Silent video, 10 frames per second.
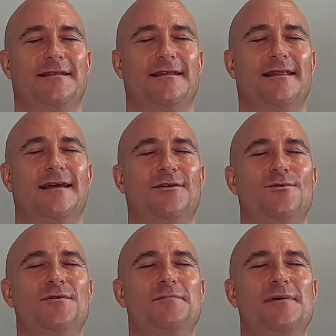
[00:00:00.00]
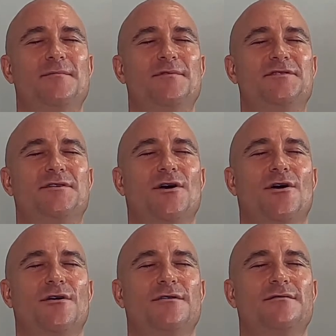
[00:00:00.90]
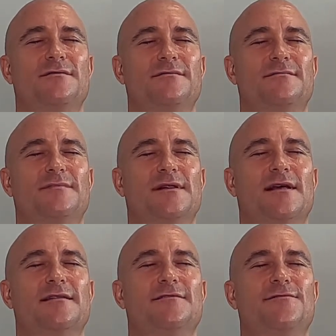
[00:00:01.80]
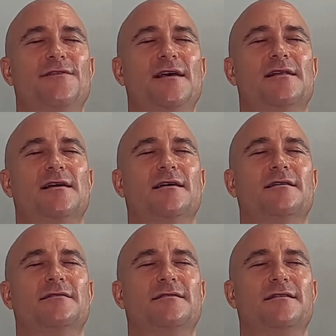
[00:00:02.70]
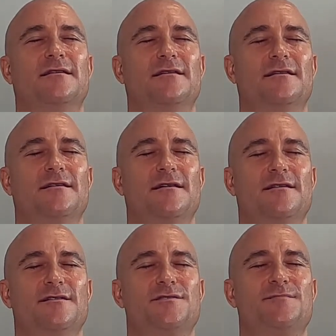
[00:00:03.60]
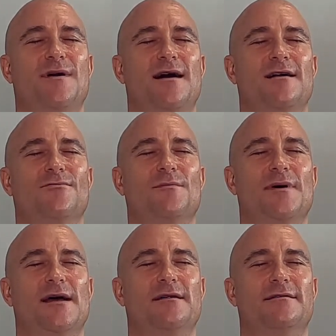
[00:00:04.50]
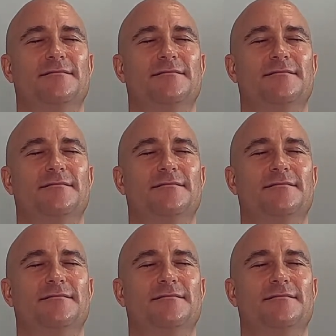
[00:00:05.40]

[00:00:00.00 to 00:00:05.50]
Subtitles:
And let all the memories go, but let the feeling and the smile remain.